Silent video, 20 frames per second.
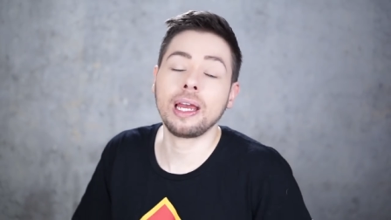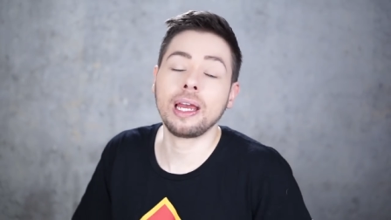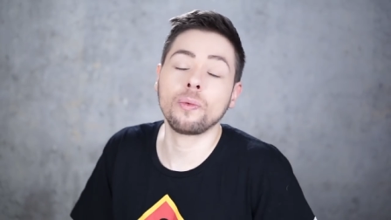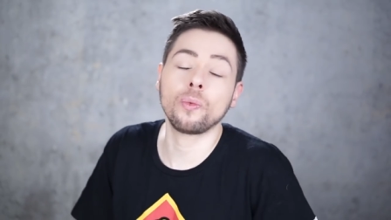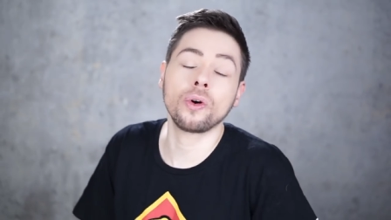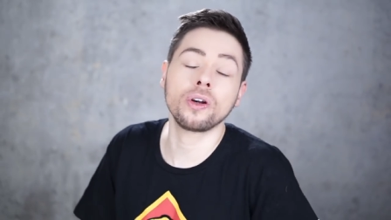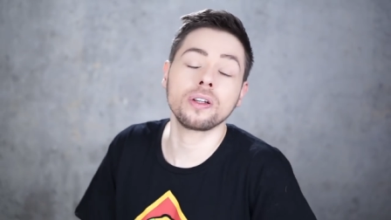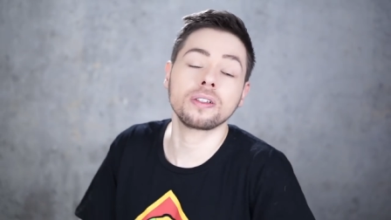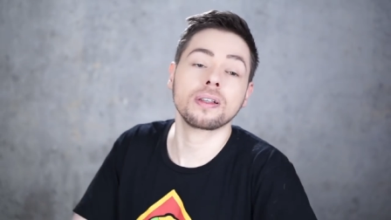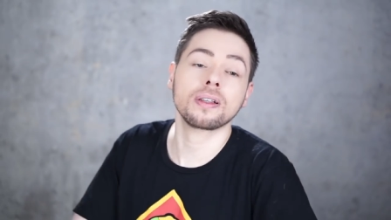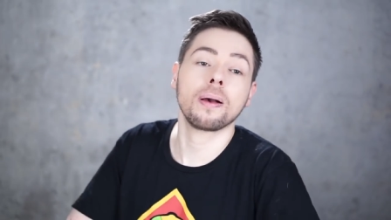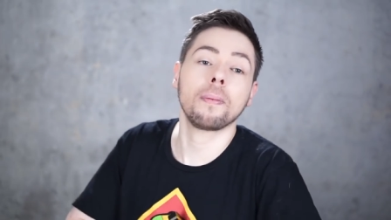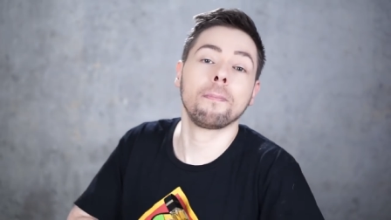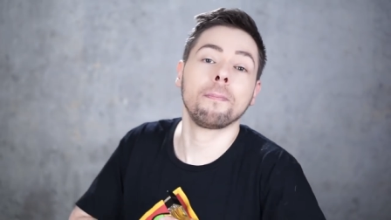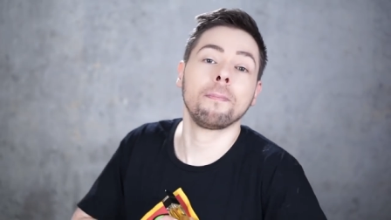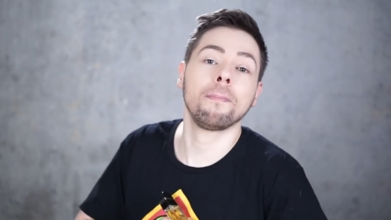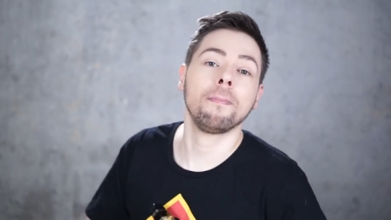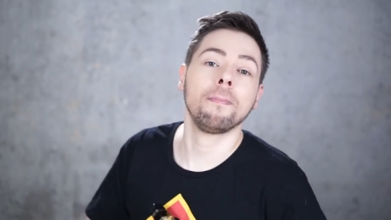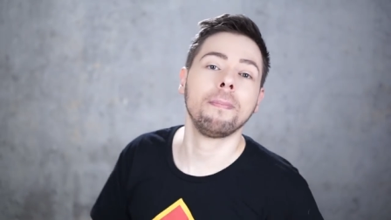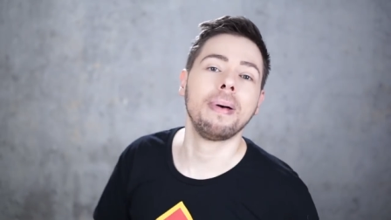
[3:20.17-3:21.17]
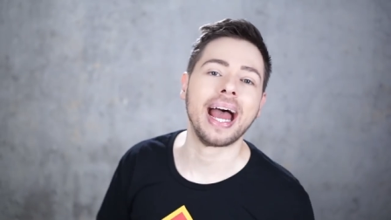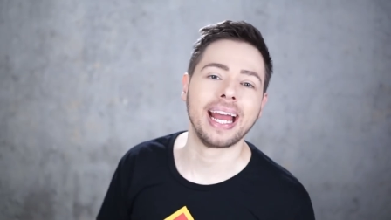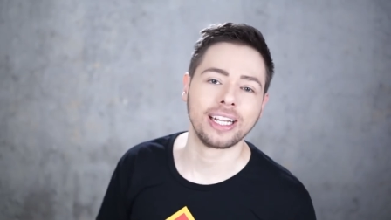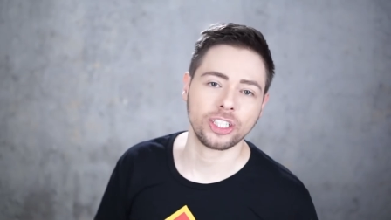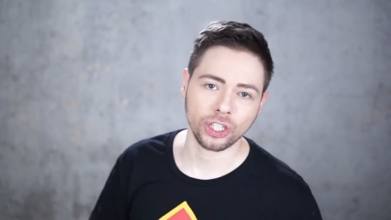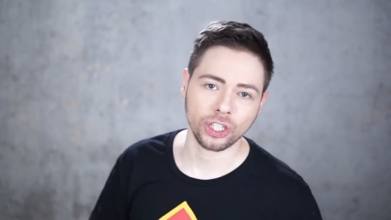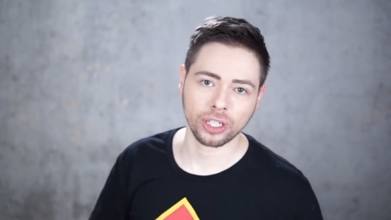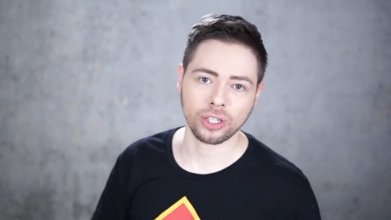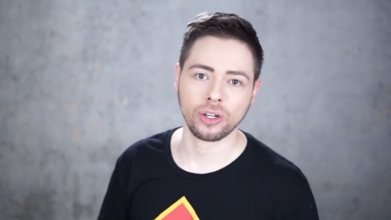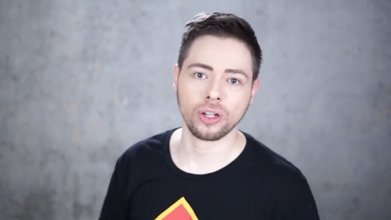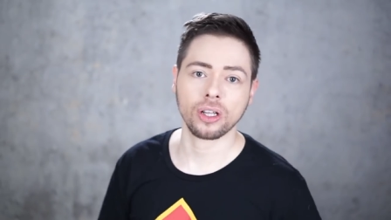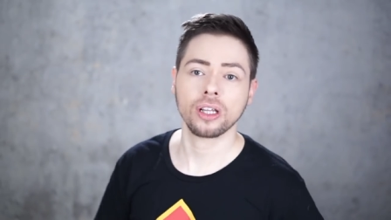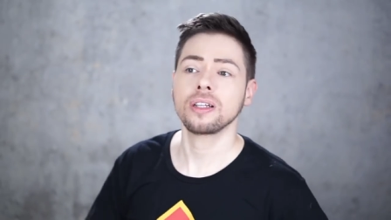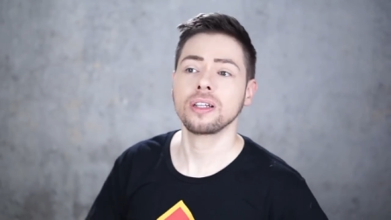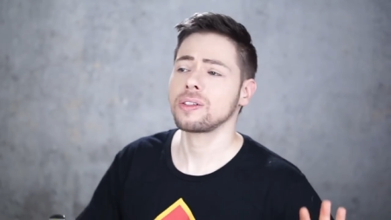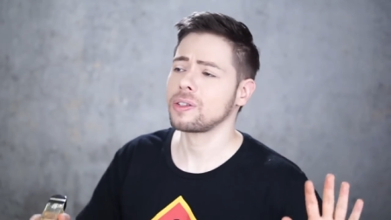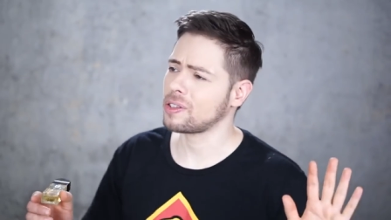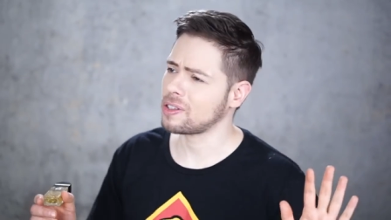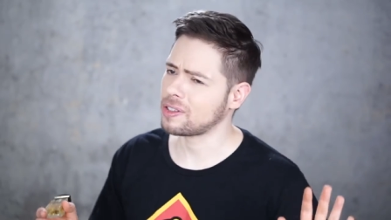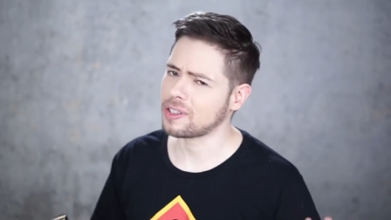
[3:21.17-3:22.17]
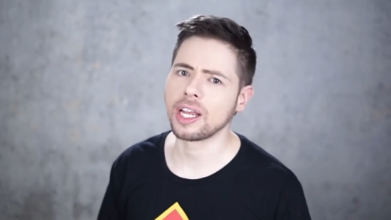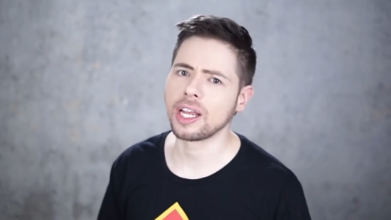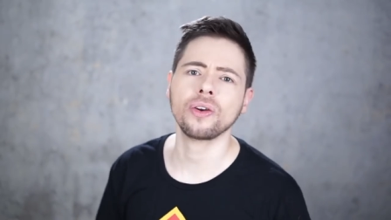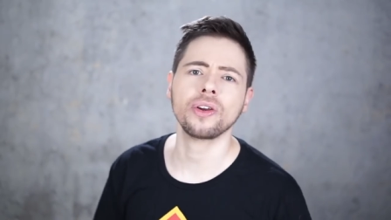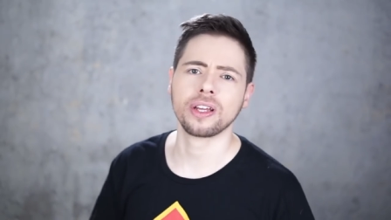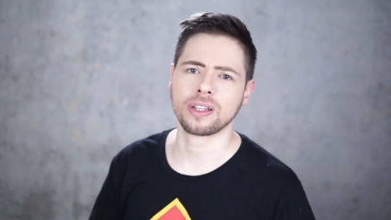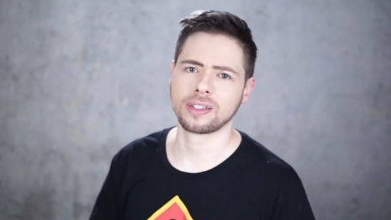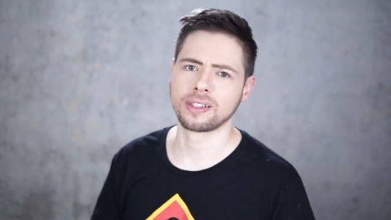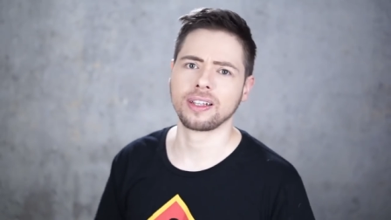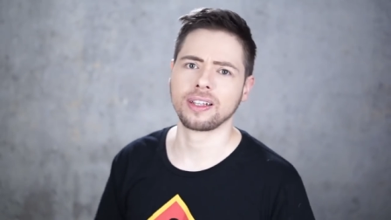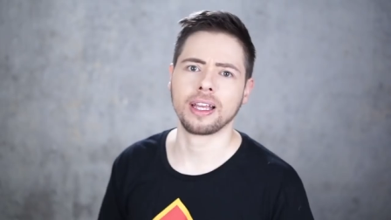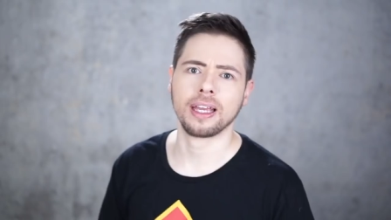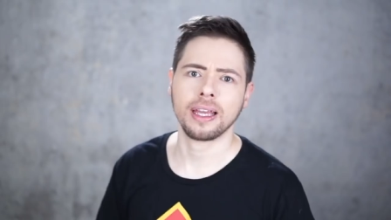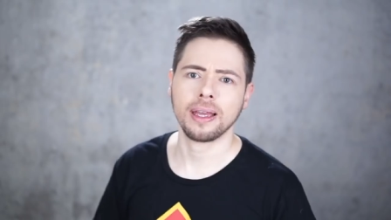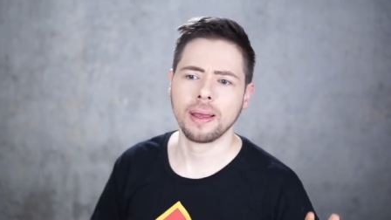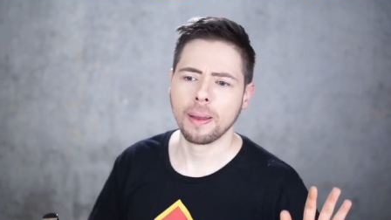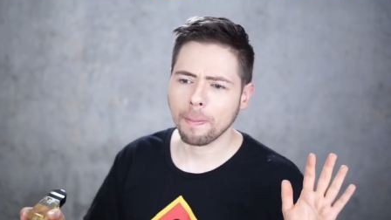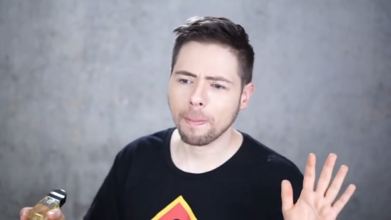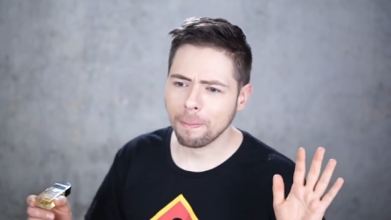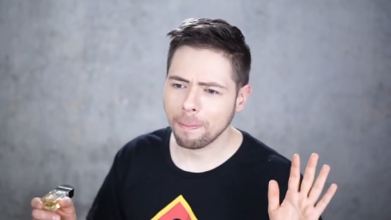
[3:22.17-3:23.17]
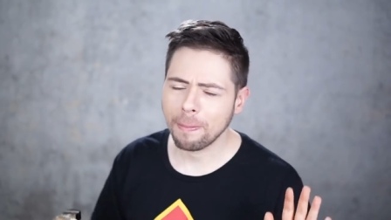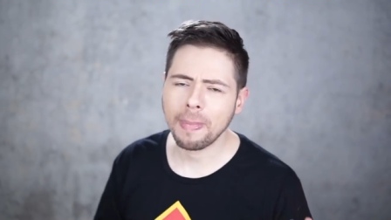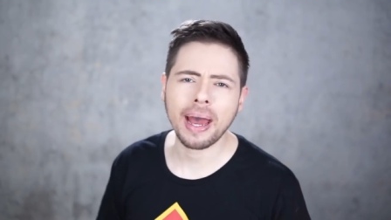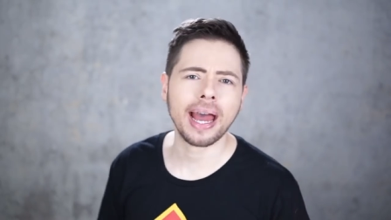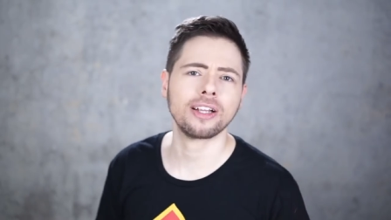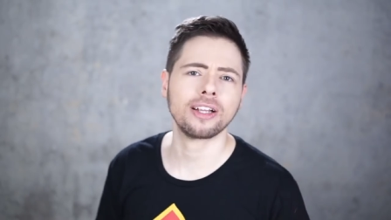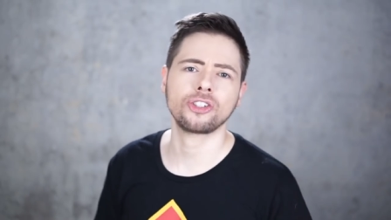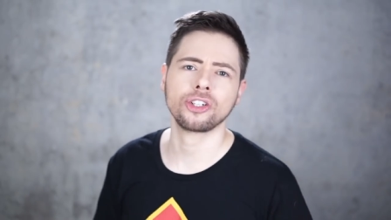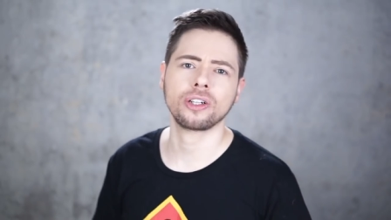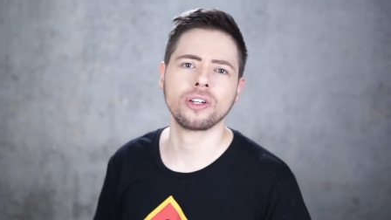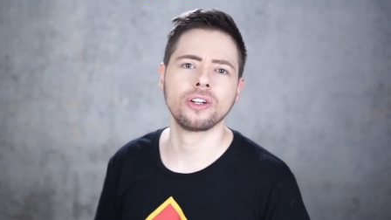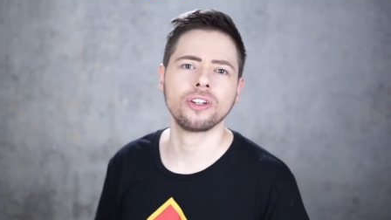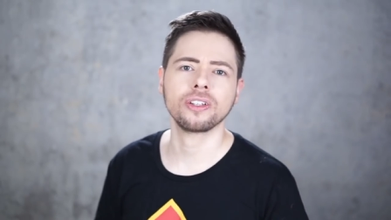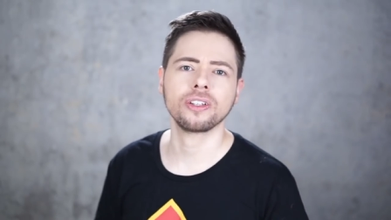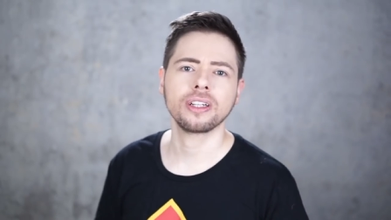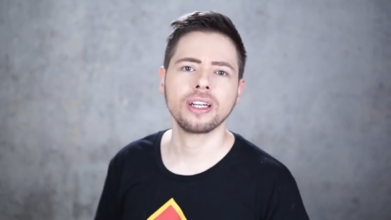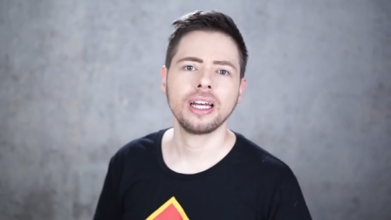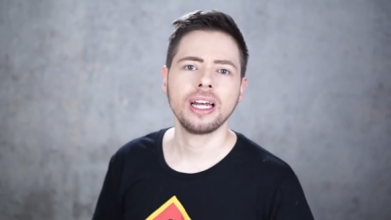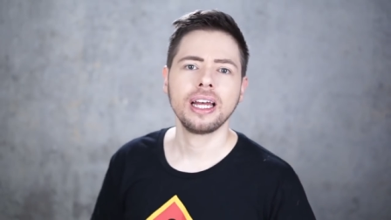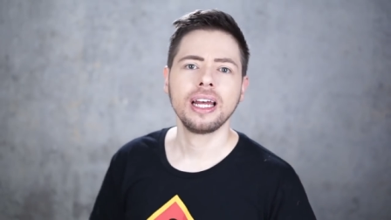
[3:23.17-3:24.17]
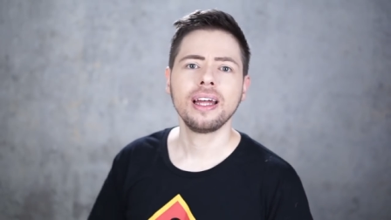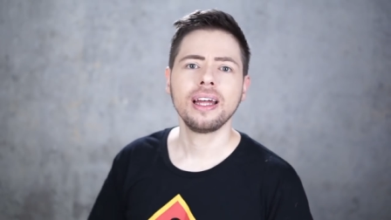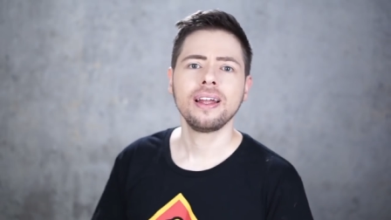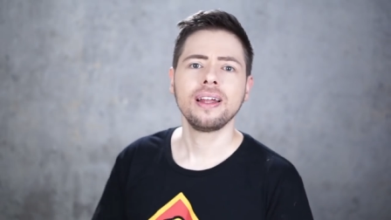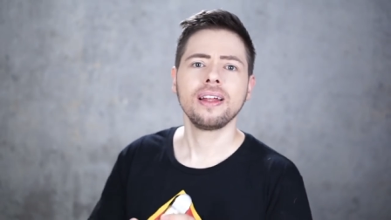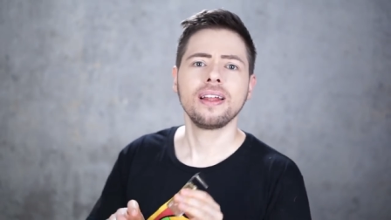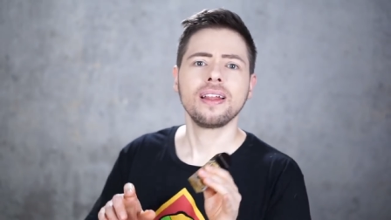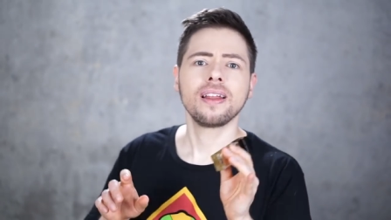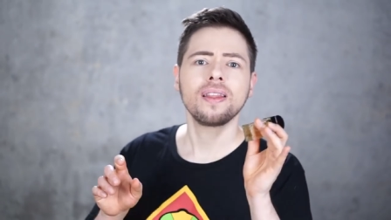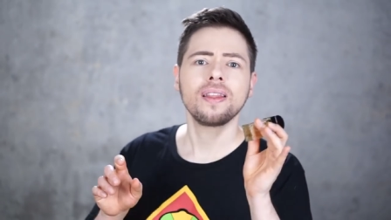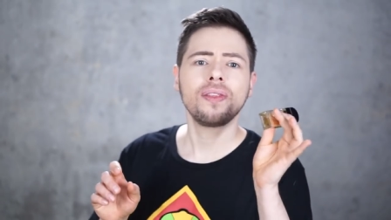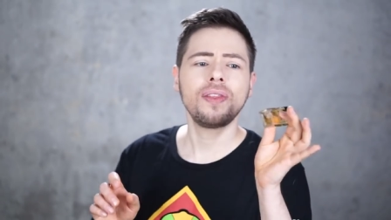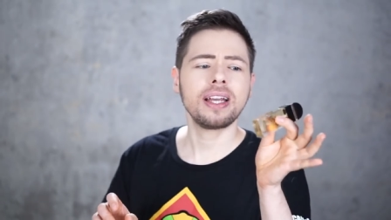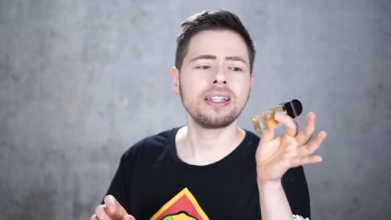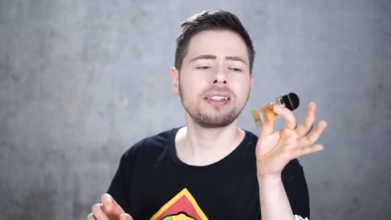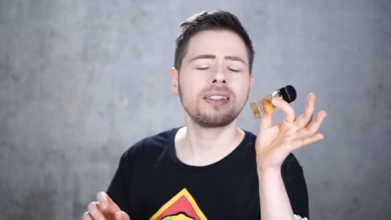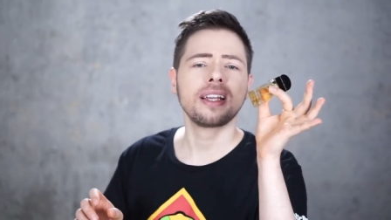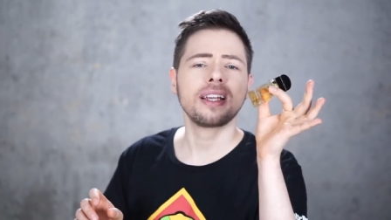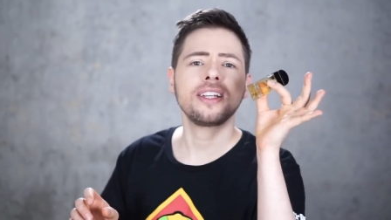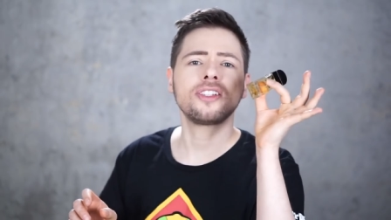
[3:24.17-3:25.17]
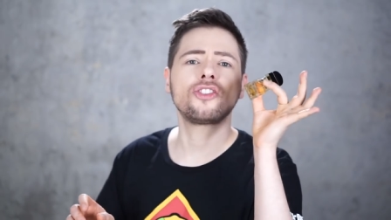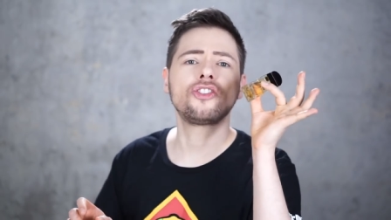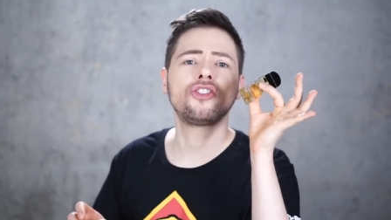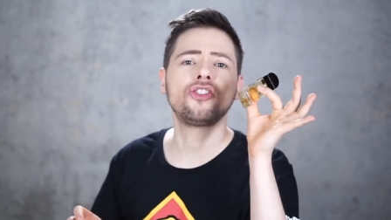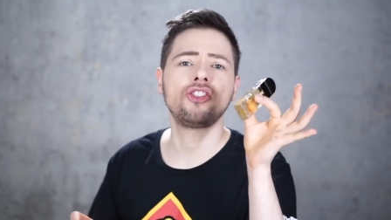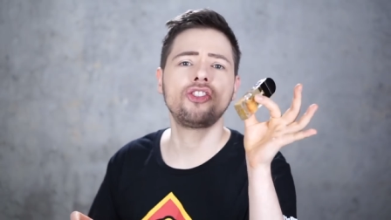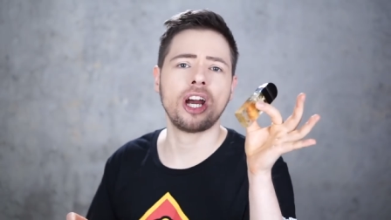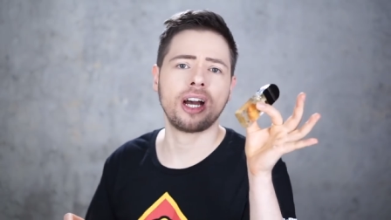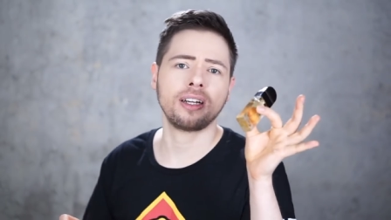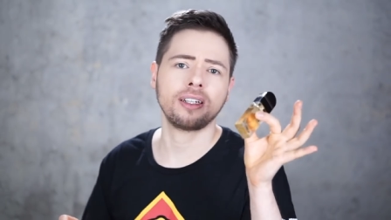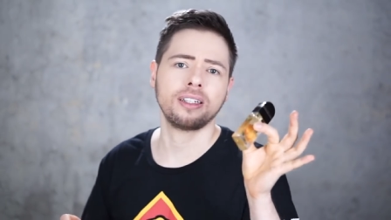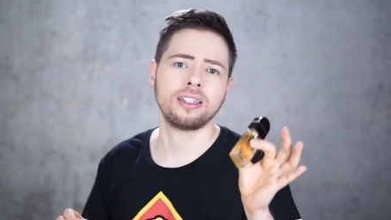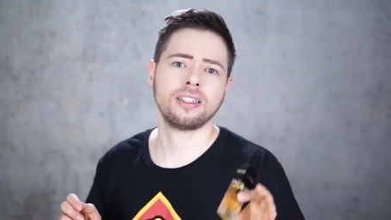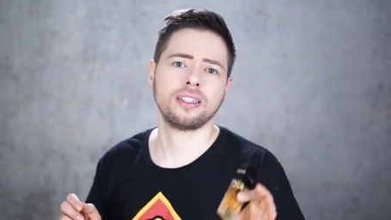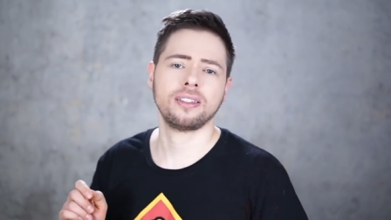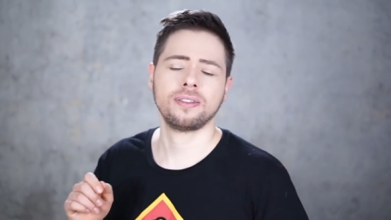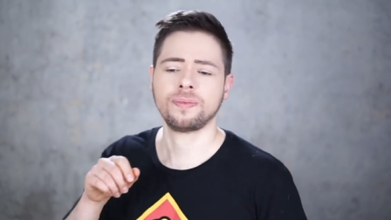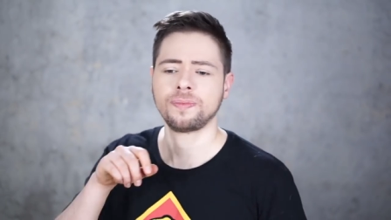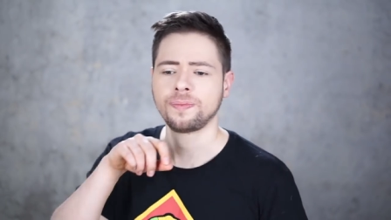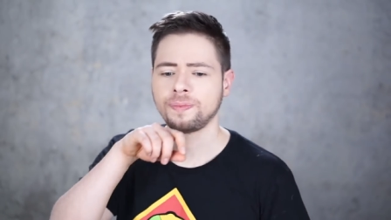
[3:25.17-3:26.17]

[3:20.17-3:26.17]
It was magical. Seriously, magical. This is junk.